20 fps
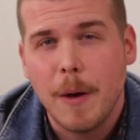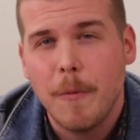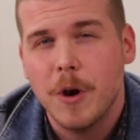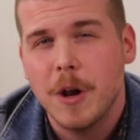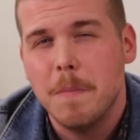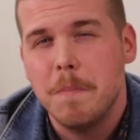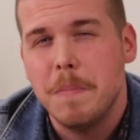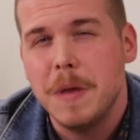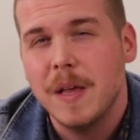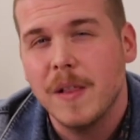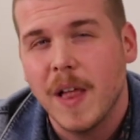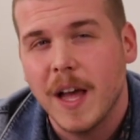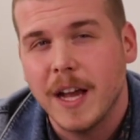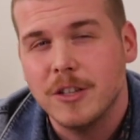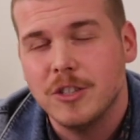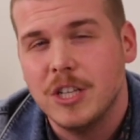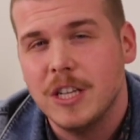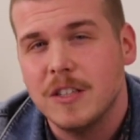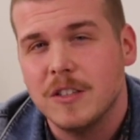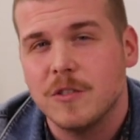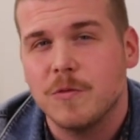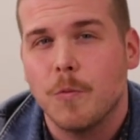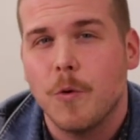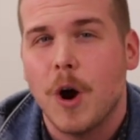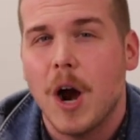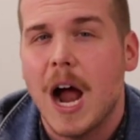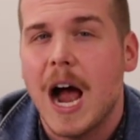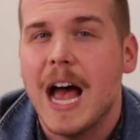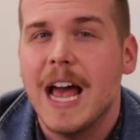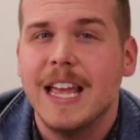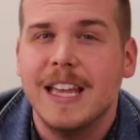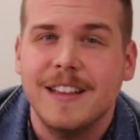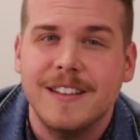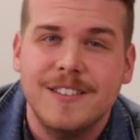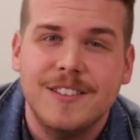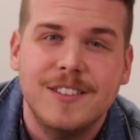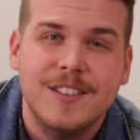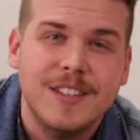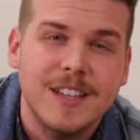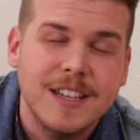I want to be like Jesus where I
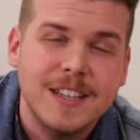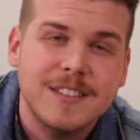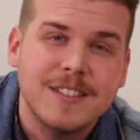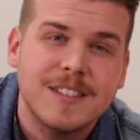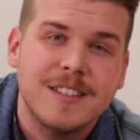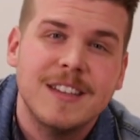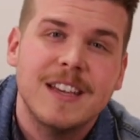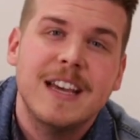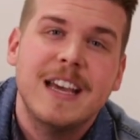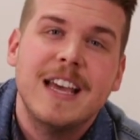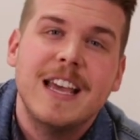exist